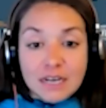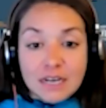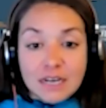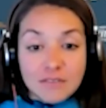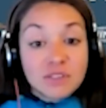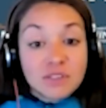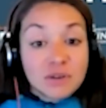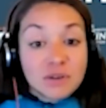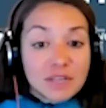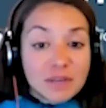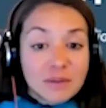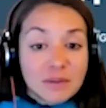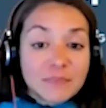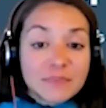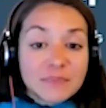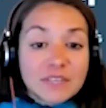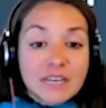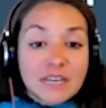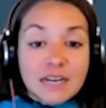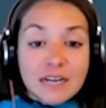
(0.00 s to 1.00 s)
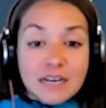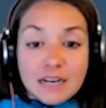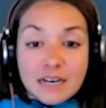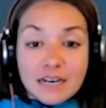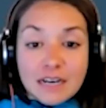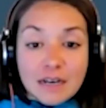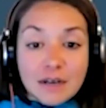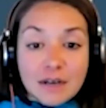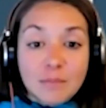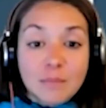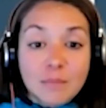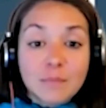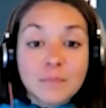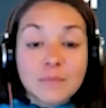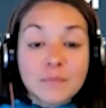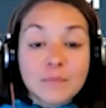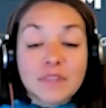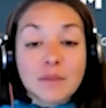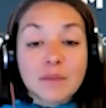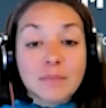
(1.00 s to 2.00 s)
of sodium.
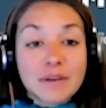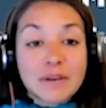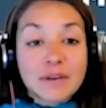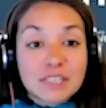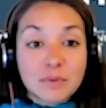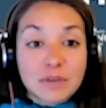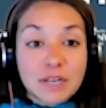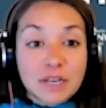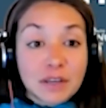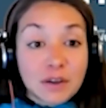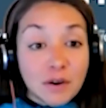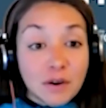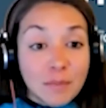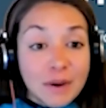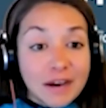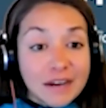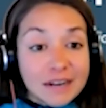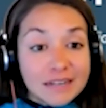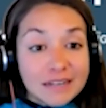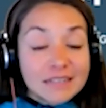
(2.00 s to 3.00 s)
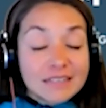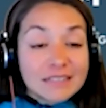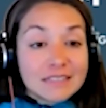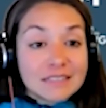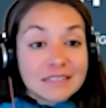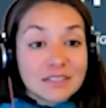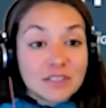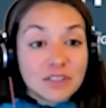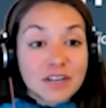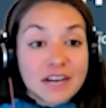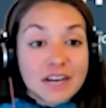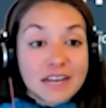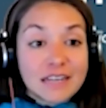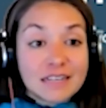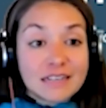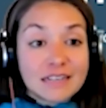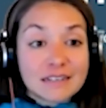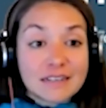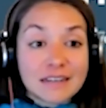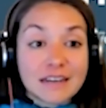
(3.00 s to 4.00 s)
The best way to go about it is to try
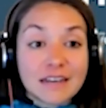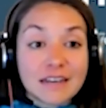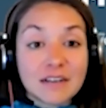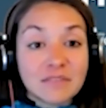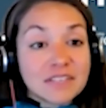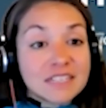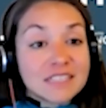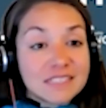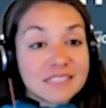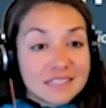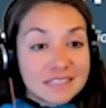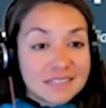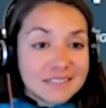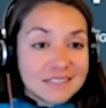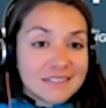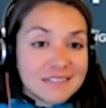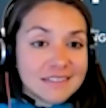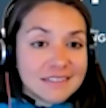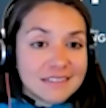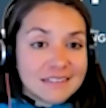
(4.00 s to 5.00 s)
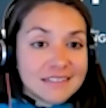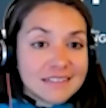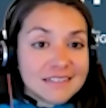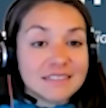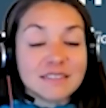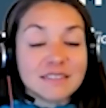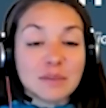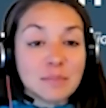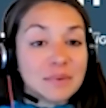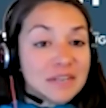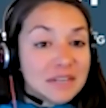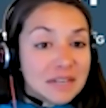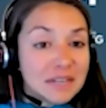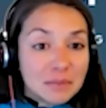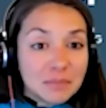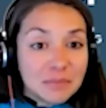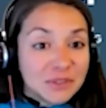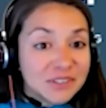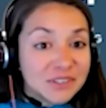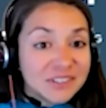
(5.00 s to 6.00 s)
and kind of consistently sip and
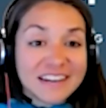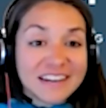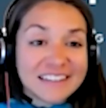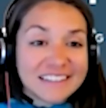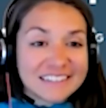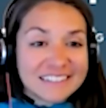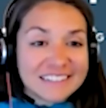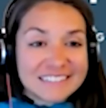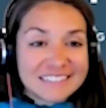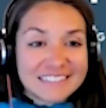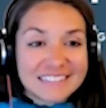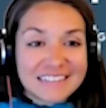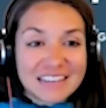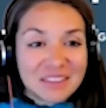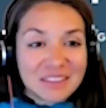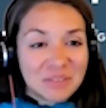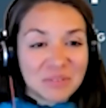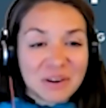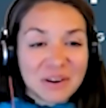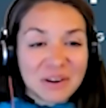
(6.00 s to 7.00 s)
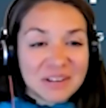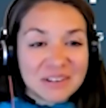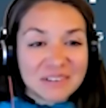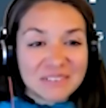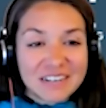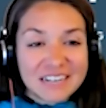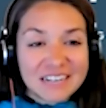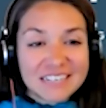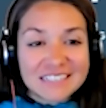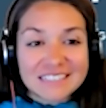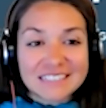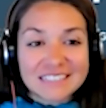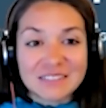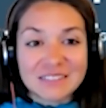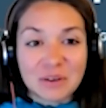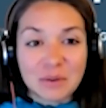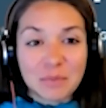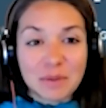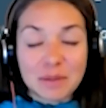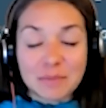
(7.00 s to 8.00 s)
nibble, I like to say, throughout your race.
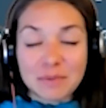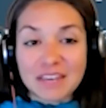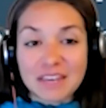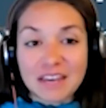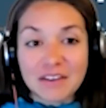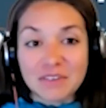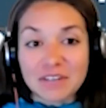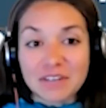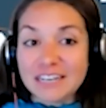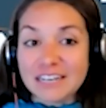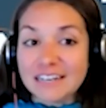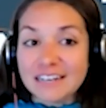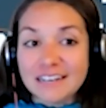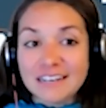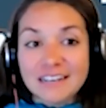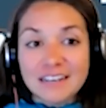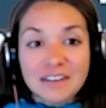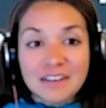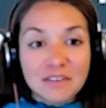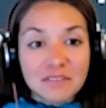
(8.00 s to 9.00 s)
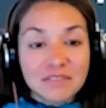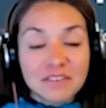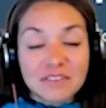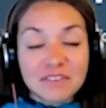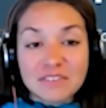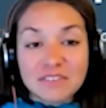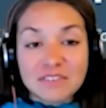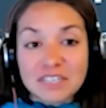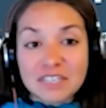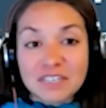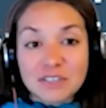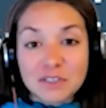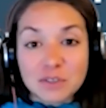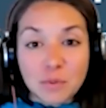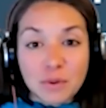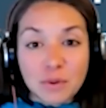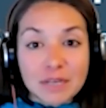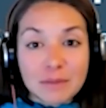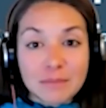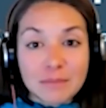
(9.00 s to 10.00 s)
So maybe every 15,
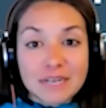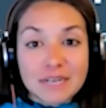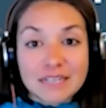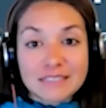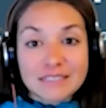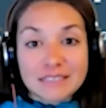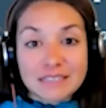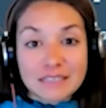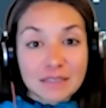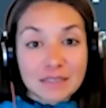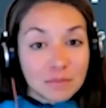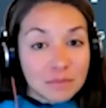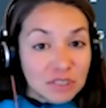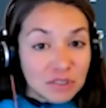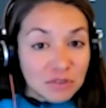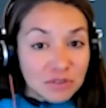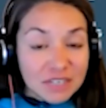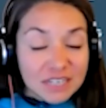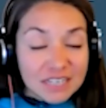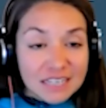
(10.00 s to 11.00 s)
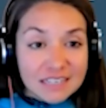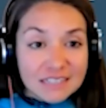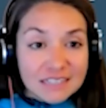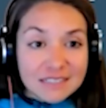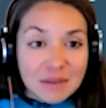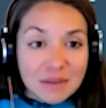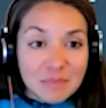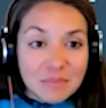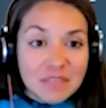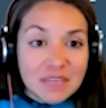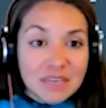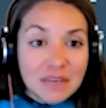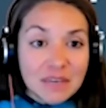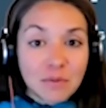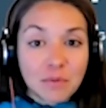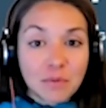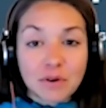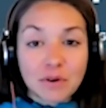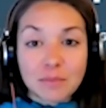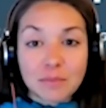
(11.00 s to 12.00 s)
20 minutes, either be drinking
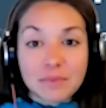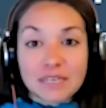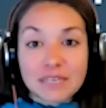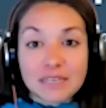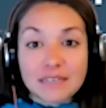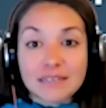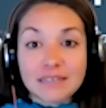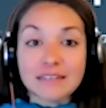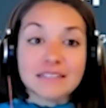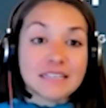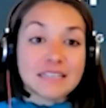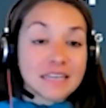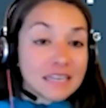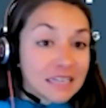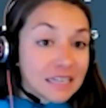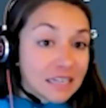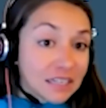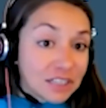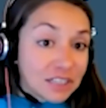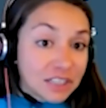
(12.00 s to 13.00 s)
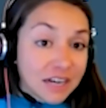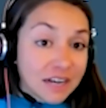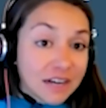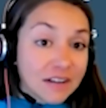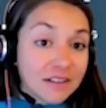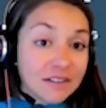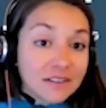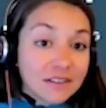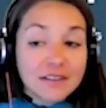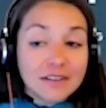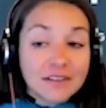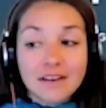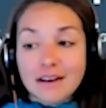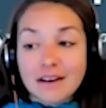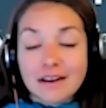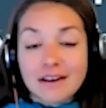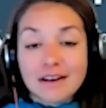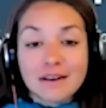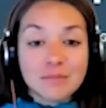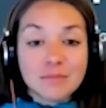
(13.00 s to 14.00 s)
something or be taking a gel
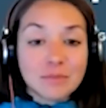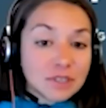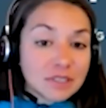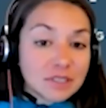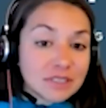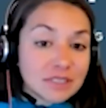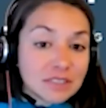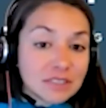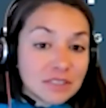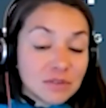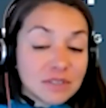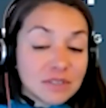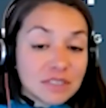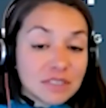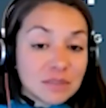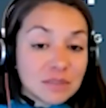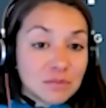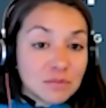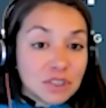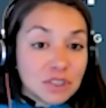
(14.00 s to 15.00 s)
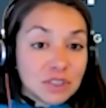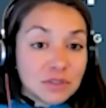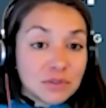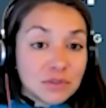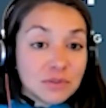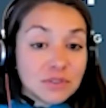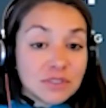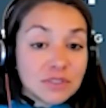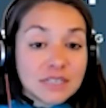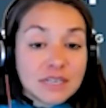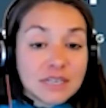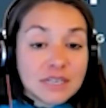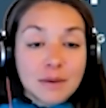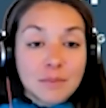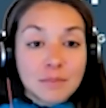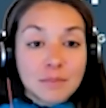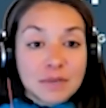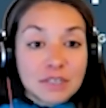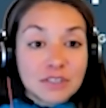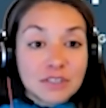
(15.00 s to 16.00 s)
or doing some chews.
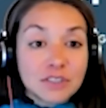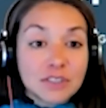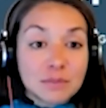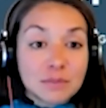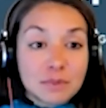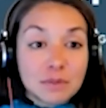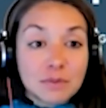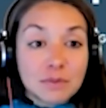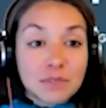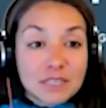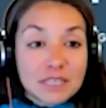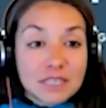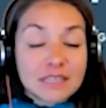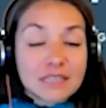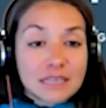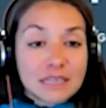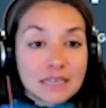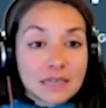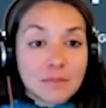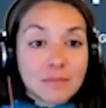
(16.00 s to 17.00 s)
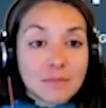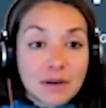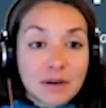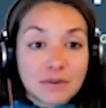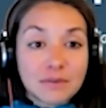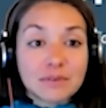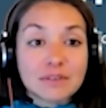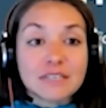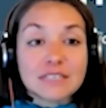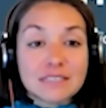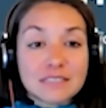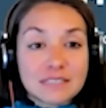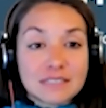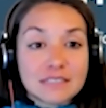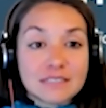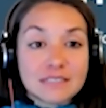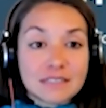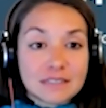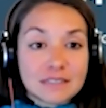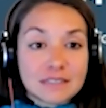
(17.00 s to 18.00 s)
But you should be really thinking about
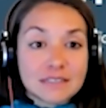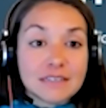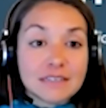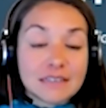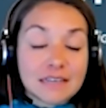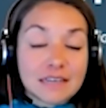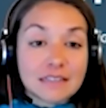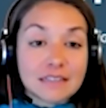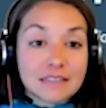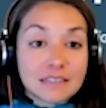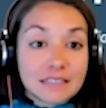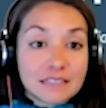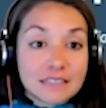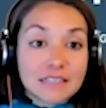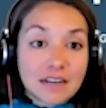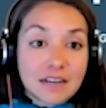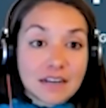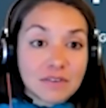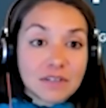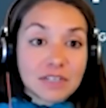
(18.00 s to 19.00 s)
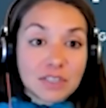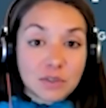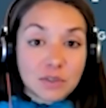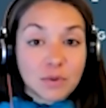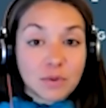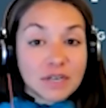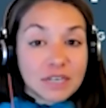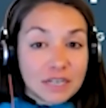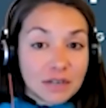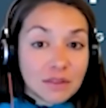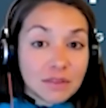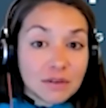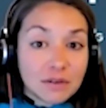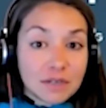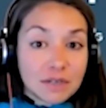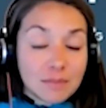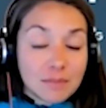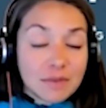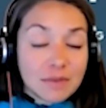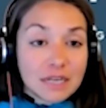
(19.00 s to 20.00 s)
consistently, at least every 20 to
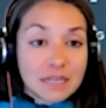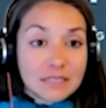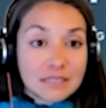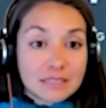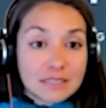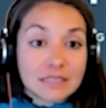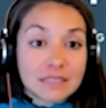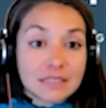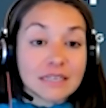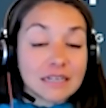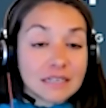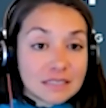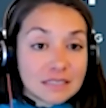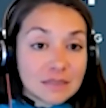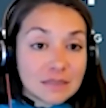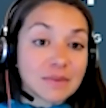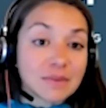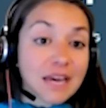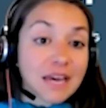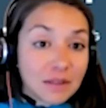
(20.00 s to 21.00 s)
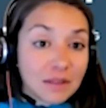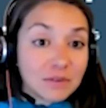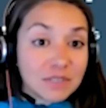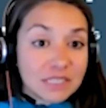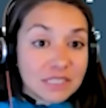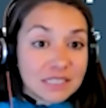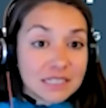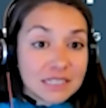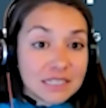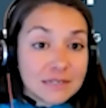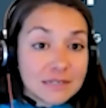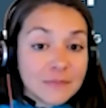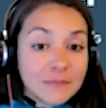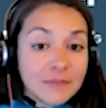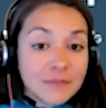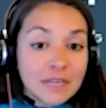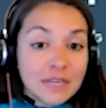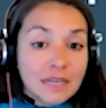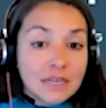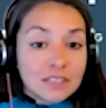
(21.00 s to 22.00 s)
30 minutes, getting some calories in
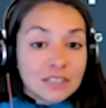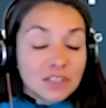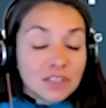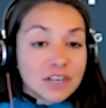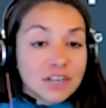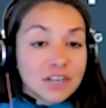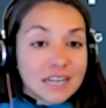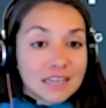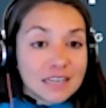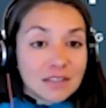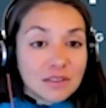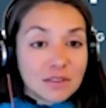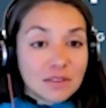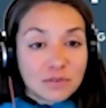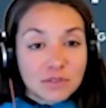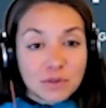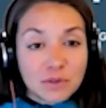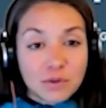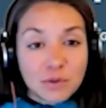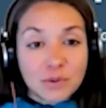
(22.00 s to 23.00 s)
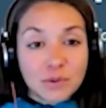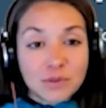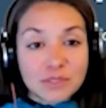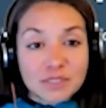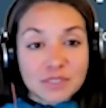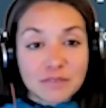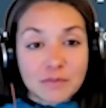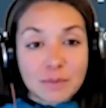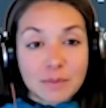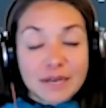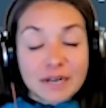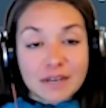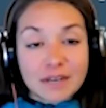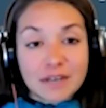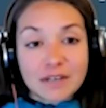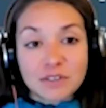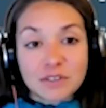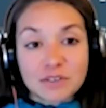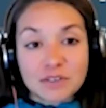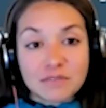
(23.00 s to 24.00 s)
to try and get those goals of about
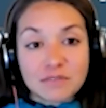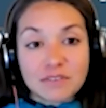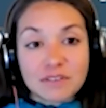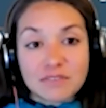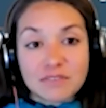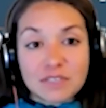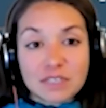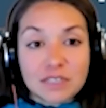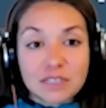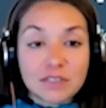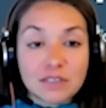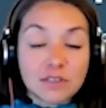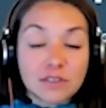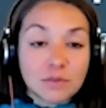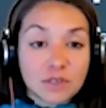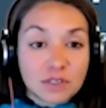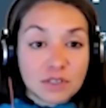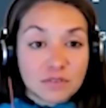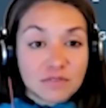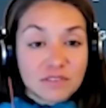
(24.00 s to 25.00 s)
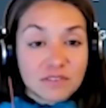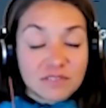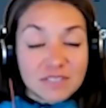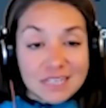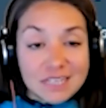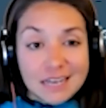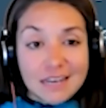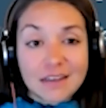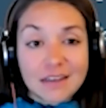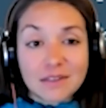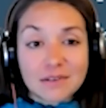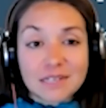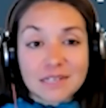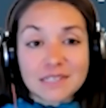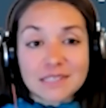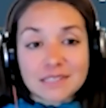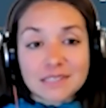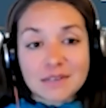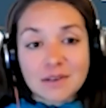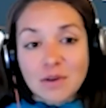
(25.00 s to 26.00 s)
150 to 250
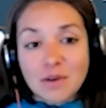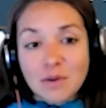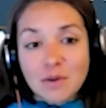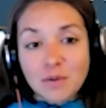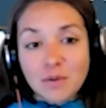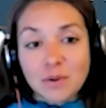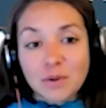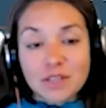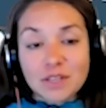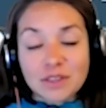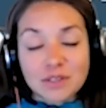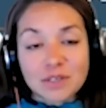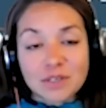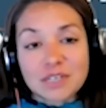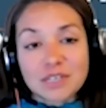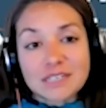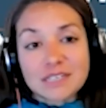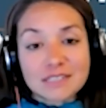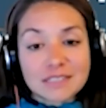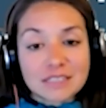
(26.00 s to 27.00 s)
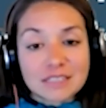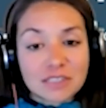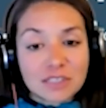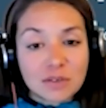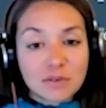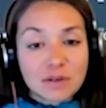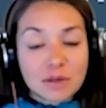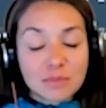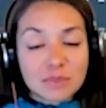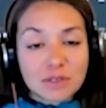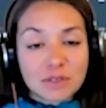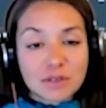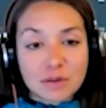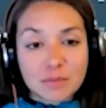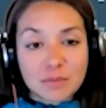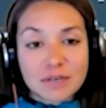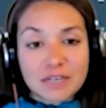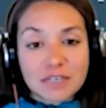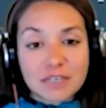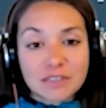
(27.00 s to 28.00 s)
calories or 30 to 60 grams of
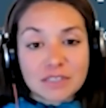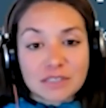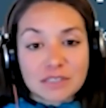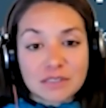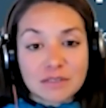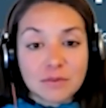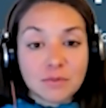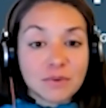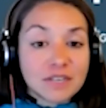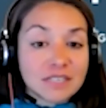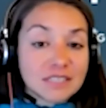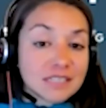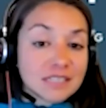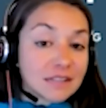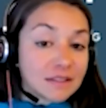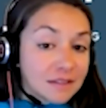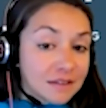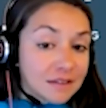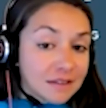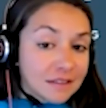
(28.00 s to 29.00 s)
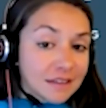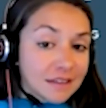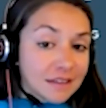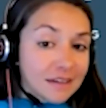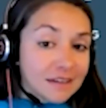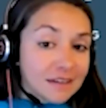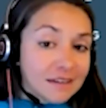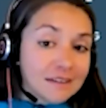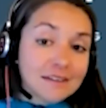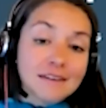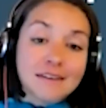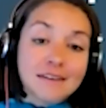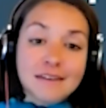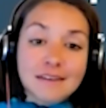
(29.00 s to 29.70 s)
carbohydrates. So what does that look like?